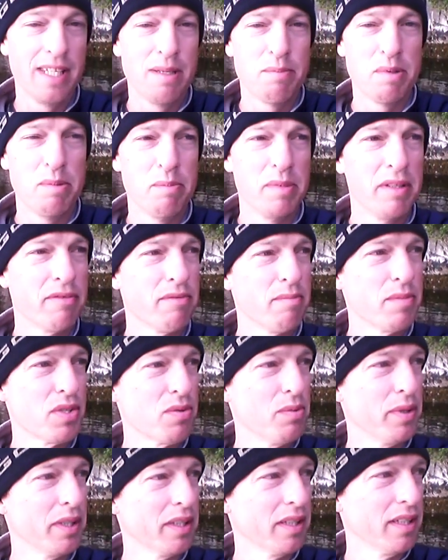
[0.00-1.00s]
keeping me from
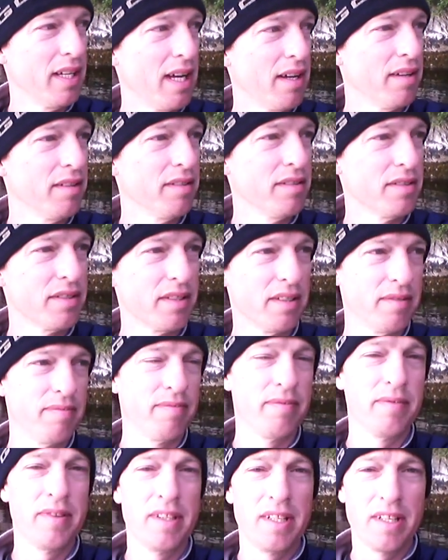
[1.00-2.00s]
swinging out into
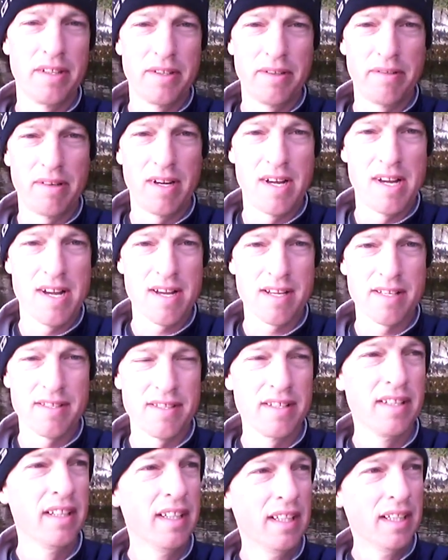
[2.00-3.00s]
the other
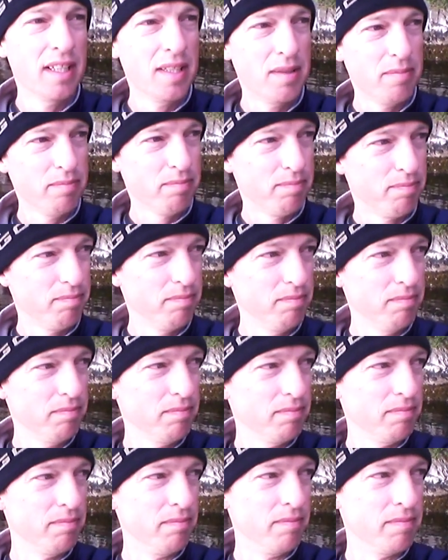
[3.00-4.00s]
rocks.
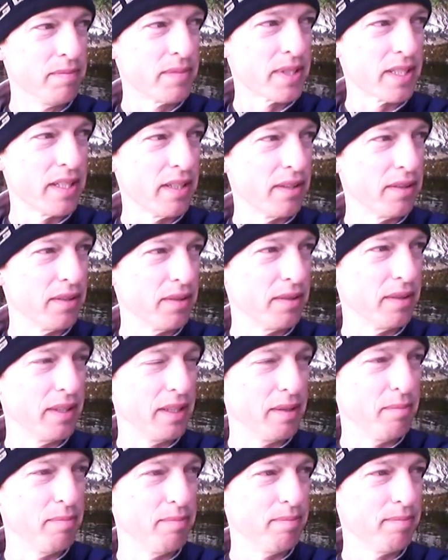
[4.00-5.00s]

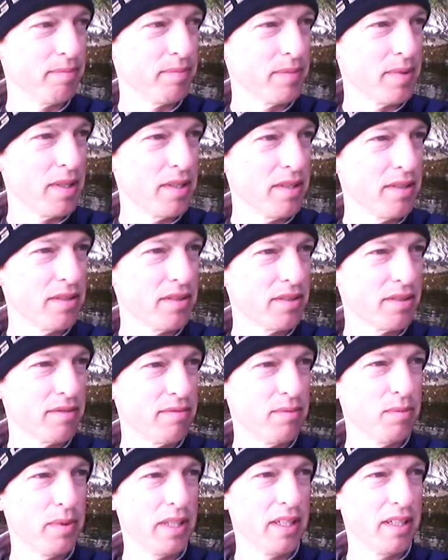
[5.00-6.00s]
So um,
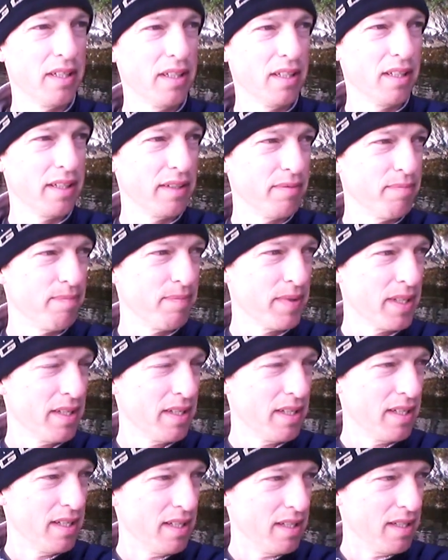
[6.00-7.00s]
all's well. I'm
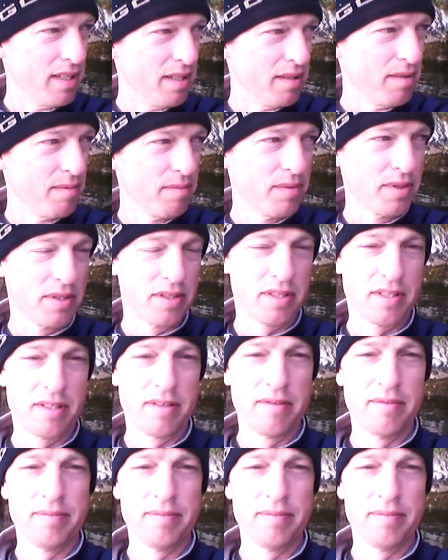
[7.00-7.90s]
just